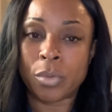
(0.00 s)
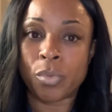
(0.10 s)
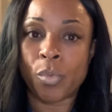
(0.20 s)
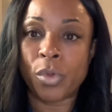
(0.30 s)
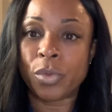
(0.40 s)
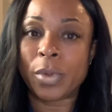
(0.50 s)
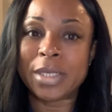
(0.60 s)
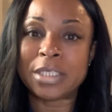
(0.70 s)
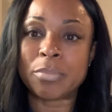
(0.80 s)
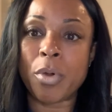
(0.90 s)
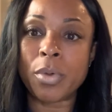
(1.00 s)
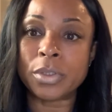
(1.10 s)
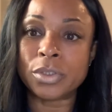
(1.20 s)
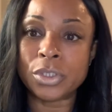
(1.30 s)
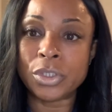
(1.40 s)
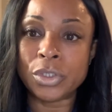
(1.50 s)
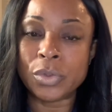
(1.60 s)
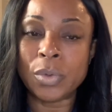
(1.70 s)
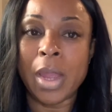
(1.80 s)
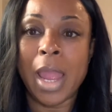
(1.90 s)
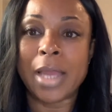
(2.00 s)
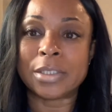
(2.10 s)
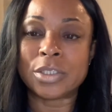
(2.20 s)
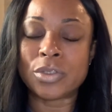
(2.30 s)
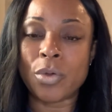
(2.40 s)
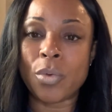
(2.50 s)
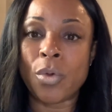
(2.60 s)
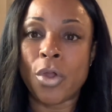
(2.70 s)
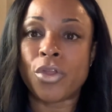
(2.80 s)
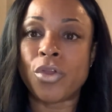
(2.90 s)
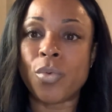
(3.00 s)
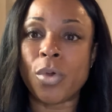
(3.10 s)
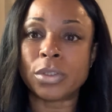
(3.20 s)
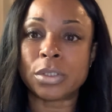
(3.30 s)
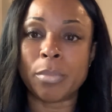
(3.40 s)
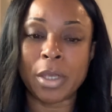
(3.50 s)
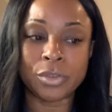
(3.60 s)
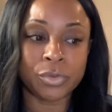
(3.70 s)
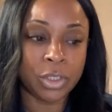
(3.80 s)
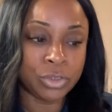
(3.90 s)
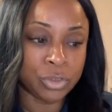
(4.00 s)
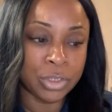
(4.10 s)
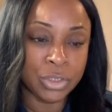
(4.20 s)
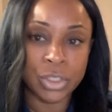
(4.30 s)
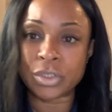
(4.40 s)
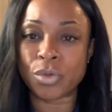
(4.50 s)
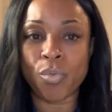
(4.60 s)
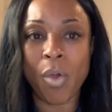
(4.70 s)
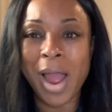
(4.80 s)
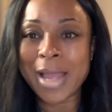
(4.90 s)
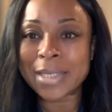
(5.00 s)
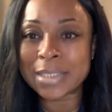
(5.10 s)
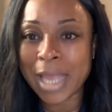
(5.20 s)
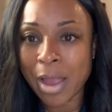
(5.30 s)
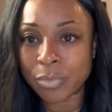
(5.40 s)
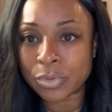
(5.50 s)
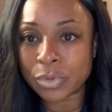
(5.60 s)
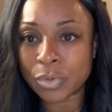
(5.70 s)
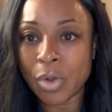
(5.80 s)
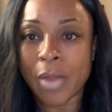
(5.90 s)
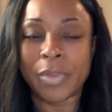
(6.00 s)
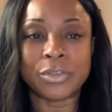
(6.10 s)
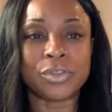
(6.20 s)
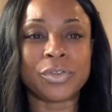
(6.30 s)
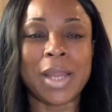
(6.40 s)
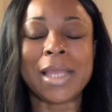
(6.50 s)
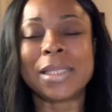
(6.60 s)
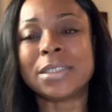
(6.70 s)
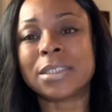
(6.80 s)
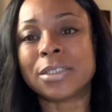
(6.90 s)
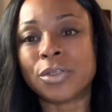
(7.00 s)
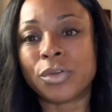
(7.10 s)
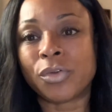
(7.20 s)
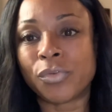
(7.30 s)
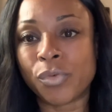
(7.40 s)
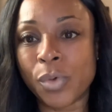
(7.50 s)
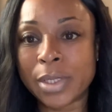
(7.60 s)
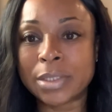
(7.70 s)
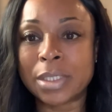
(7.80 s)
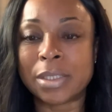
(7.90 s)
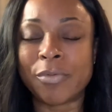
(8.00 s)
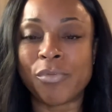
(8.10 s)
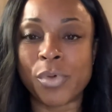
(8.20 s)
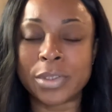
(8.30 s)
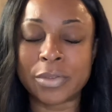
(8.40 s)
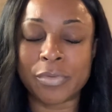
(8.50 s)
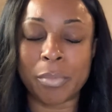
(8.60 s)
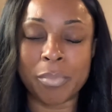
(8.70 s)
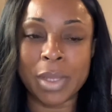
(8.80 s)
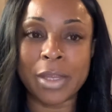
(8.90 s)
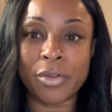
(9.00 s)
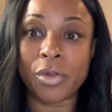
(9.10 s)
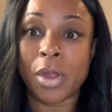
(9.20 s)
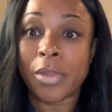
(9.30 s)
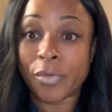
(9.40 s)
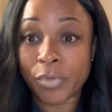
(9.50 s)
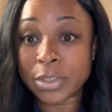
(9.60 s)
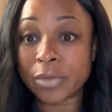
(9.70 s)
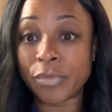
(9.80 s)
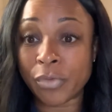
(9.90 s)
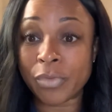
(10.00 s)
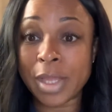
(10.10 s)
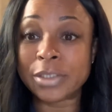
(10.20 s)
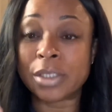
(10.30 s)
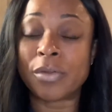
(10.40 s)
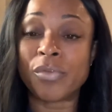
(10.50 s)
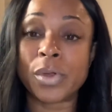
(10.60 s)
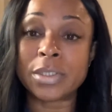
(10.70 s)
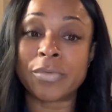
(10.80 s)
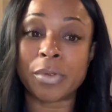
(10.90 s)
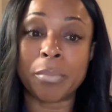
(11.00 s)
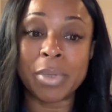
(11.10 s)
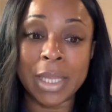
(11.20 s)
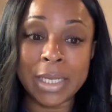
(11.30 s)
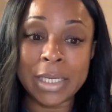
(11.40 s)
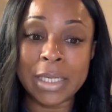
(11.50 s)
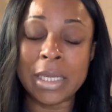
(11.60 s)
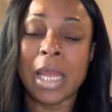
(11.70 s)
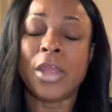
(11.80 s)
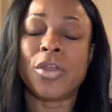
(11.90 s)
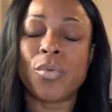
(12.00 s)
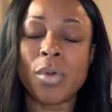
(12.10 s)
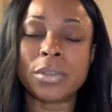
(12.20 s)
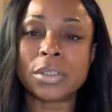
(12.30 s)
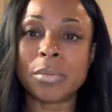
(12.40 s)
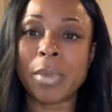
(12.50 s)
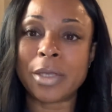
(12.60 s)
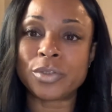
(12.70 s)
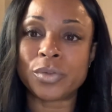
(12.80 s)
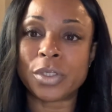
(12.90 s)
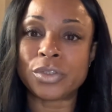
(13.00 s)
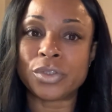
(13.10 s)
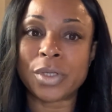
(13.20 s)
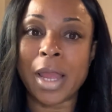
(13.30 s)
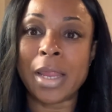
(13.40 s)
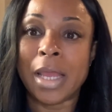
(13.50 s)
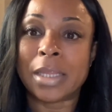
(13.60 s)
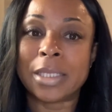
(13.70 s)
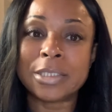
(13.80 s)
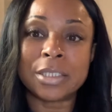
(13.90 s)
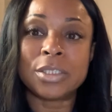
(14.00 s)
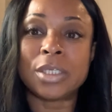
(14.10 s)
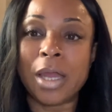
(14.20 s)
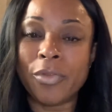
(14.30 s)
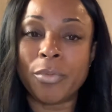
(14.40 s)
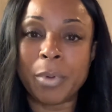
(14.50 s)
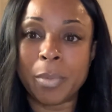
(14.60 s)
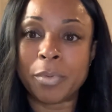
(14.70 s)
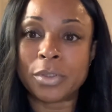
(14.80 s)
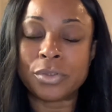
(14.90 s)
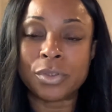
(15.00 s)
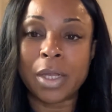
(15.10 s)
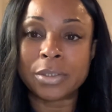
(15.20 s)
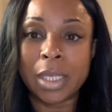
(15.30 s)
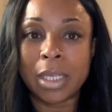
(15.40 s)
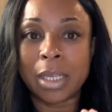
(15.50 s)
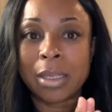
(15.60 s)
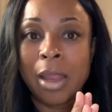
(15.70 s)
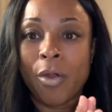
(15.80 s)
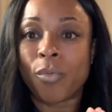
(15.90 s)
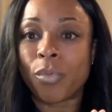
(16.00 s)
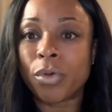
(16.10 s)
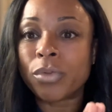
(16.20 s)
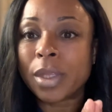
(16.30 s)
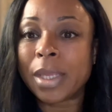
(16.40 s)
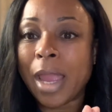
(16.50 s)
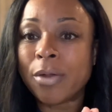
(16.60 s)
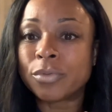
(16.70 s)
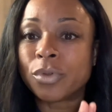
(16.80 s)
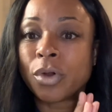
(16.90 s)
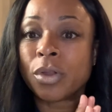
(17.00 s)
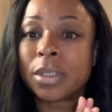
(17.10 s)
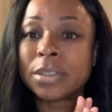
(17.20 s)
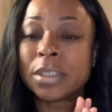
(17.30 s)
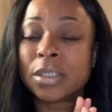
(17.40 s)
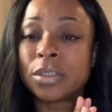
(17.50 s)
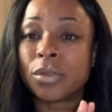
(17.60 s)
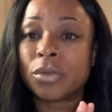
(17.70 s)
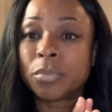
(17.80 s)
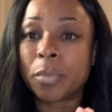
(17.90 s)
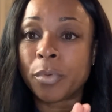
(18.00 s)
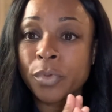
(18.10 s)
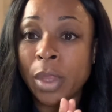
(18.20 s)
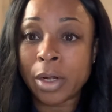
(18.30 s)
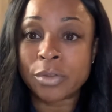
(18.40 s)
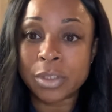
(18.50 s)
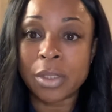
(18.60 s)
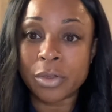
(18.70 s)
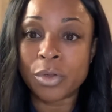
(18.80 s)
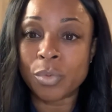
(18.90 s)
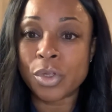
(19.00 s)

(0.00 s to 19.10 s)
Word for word: with what he's spoken to you. And so you want to make sure that you're listening to wise counsel, that you're not listening to your voice and the voice of complaint, your the voice of your flesh and the voice of complaining. You want to make sure that you're not listening to other people, that you're not taking worldly counsel or listening to those people that are telling you what